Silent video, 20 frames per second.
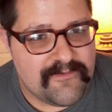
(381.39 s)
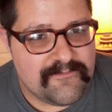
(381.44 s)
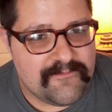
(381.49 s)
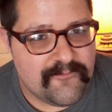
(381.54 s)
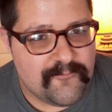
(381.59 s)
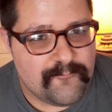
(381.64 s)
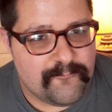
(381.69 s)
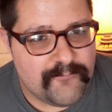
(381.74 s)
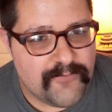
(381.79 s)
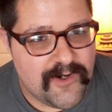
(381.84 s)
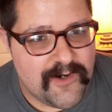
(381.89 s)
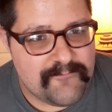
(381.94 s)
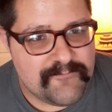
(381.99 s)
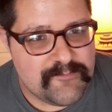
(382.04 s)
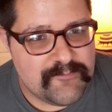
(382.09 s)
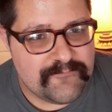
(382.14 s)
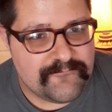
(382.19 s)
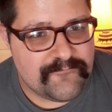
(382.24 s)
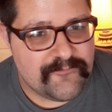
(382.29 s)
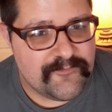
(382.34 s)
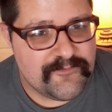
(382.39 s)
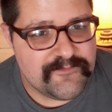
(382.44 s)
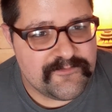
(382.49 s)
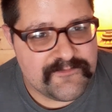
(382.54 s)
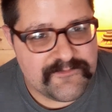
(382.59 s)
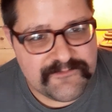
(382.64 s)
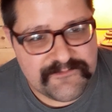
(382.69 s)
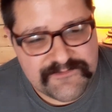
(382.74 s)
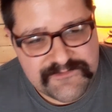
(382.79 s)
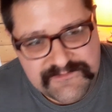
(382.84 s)
They'll probably refer you to
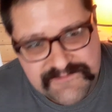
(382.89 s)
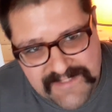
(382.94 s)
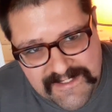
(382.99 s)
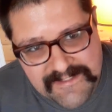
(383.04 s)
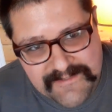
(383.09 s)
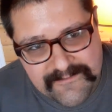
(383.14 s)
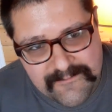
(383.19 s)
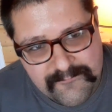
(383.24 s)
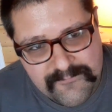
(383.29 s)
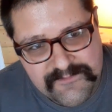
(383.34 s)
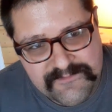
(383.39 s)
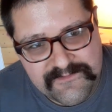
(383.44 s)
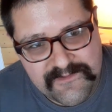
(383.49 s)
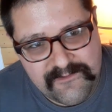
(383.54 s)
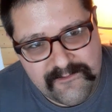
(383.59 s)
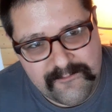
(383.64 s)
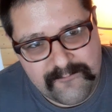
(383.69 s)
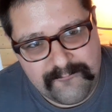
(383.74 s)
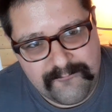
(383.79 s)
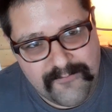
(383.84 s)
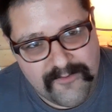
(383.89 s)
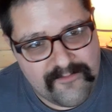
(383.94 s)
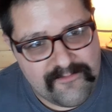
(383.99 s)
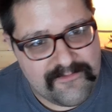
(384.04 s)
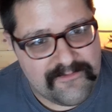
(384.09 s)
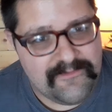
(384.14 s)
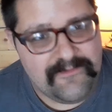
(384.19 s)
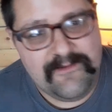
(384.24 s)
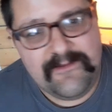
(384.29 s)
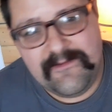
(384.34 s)
your state Libertarian
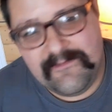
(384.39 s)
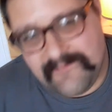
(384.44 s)
Party.